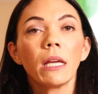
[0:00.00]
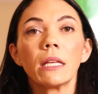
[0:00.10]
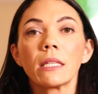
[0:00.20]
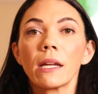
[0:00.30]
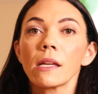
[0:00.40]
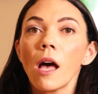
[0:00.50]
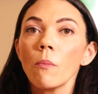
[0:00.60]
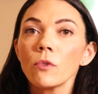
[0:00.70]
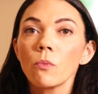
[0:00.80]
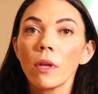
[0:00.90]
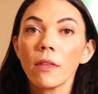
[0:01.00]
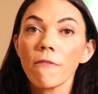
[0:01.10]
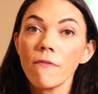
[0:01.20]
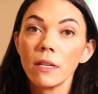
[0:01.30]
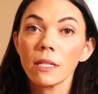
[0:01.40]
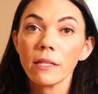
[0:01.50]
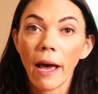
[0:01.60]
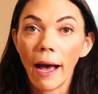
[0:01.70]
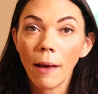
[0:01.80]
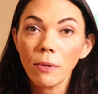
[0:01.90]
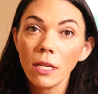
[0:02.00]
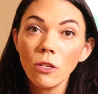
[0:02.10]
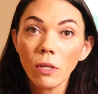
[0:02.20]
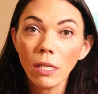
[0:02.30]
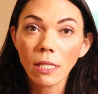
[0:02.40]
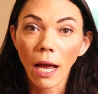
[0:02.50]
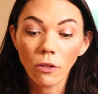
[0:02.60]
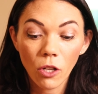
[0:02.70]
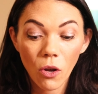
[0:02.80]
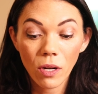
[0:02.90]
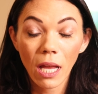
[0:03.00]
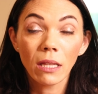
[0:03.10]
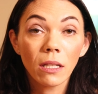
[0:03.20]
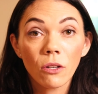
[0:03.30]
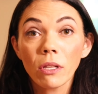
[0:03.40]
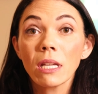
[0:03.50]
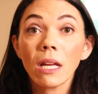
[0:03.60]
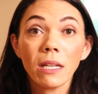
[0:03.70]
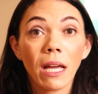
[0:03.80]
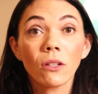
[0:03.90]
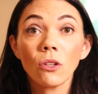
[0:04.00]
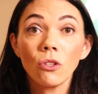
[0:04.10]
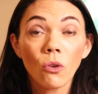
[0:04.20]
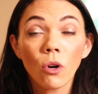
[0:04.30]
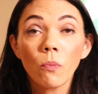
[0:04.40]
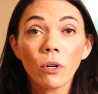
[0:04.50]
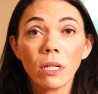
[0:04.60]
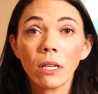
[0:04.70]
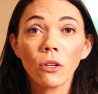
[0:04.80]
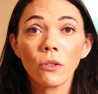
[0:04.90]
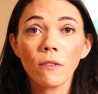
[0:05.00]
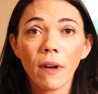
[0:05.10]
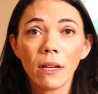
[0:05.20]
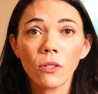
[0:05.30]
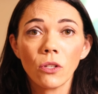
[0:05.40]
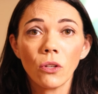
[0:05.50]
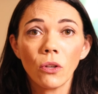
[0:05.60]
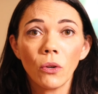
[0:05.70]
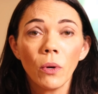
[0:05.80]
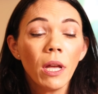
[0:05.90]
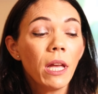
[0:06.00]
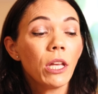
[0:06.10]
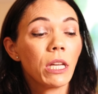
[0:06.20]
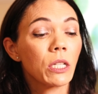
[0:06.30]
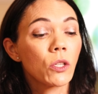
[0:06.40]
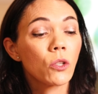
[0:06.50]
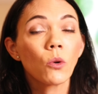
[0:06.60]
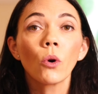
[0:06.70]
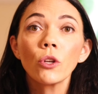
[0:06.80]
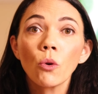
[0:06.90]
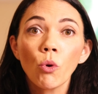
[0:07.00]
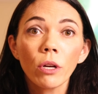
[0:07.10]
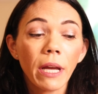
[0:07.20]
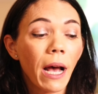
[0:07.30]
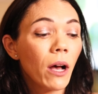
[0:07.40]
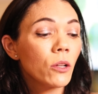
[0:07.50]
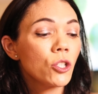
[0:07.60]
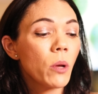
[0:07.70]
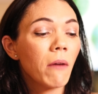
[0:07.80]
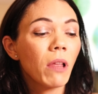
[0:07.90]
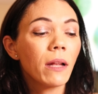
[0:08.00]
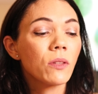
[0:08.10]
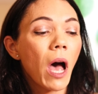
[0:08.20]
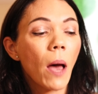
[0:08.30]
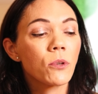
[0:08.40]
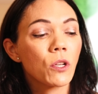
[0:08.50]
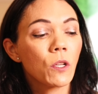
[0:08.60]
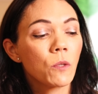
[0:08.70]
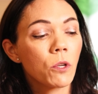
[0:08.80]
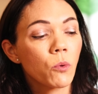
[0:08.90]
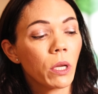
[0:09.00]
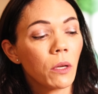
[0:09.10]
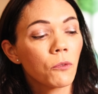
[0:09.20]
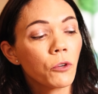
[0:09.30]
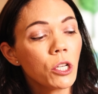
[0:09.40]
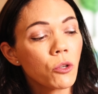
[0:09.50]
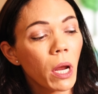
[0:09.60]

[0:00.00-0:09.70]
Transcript: is that it comes with a fitness app that you can download and literally connect your particular device to. You can store your workouts. You have lots of options between free